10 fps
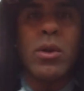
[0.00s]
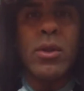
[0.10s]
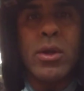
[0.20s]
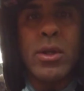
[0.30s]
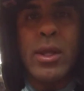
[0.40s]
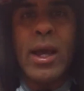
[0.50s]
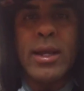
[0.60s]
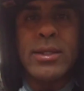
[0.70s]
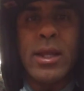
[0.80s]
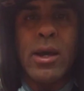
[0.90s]
good
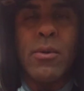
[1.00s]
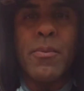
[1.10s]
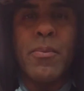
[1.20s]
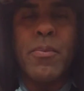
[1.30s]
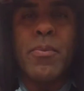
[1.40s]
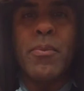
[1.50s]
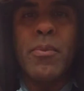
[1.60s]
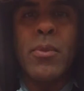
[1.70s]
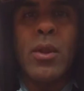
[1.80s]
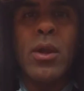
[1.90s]
guys now.
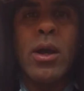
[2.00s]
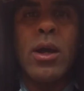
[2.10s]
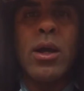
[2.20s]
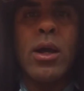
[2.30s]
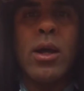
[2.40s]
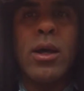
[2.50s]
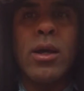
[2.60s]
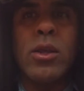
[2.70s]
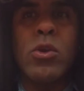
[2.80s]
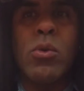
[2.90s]
Uh,
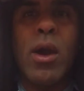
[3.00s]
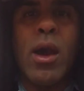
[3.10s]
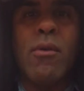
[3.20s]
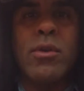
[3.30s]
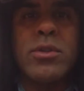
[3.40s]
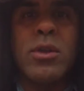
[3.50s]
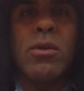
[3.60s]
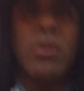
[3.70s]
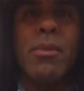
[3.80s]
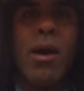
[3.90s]
you have a
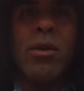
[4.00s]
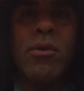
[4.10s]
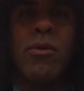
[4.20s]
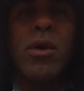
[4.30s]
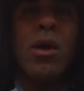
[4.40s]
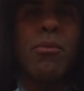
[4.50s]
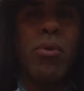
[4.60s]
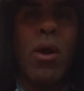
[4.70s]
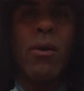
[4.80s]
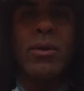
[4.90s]
certain amount of
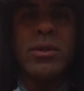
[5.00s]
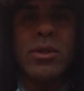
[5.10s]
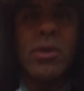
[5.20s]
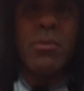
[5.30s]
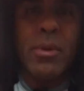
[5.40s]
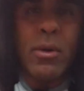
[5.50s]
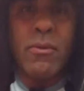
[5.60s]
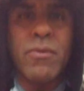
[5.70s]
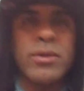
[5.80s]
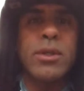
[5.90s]
progress under your belt,
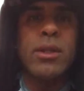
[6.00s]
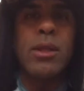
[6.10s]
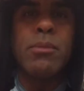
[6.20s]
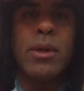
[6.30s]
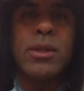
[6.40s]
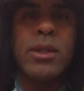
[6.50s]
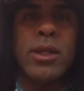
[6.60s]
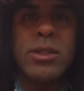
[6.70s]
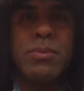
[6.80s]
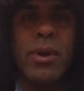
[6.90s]
physically, mentally,
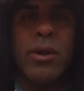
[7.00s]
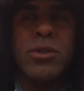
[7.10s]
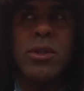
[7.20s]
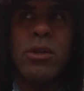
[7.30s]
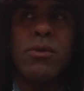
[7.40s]
and spiritually.